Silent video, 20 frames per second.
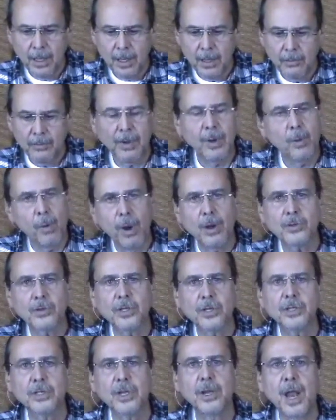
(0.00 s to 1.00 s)
requires
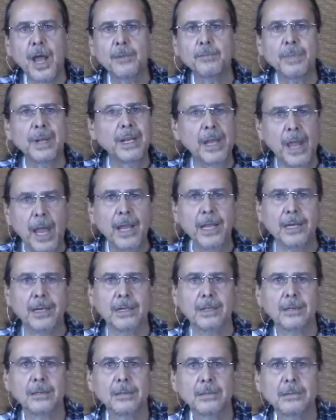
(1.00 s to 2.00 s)
us to not be lying,
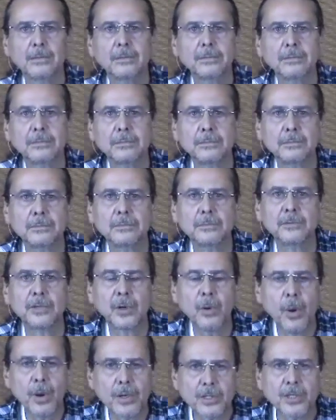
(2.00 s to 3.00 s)

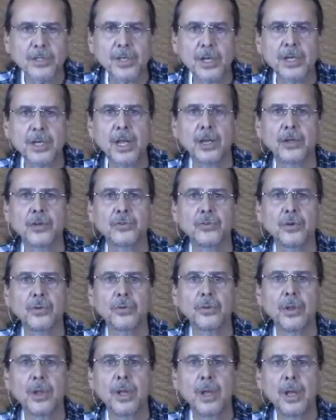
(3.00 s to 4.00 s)
requires us to tell the truth.
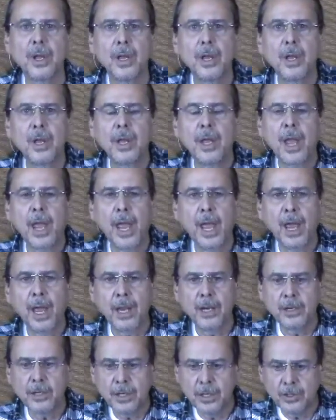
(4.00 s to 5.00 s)

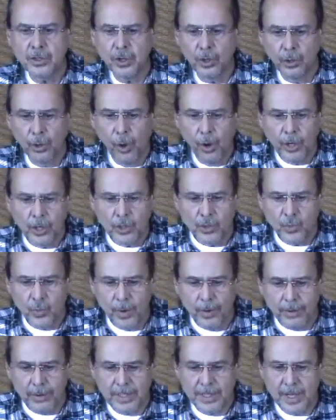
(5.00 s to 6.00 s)
And so long as
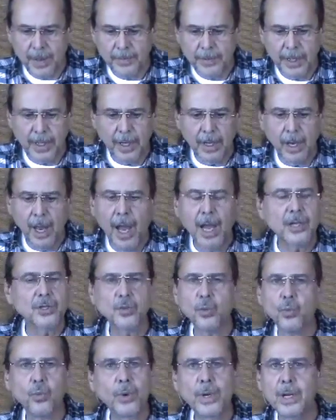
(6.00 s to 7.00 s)
we're accepting the lies,
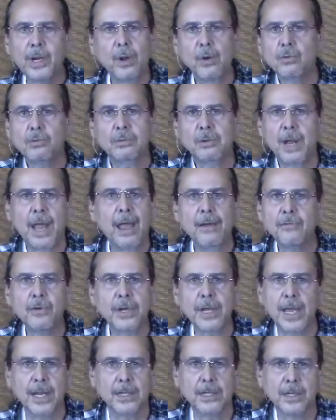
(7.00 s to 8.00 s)
we don't ever
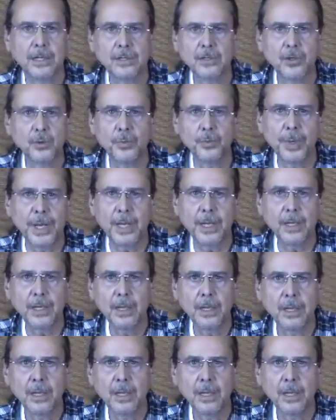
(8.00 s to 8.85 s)
get to be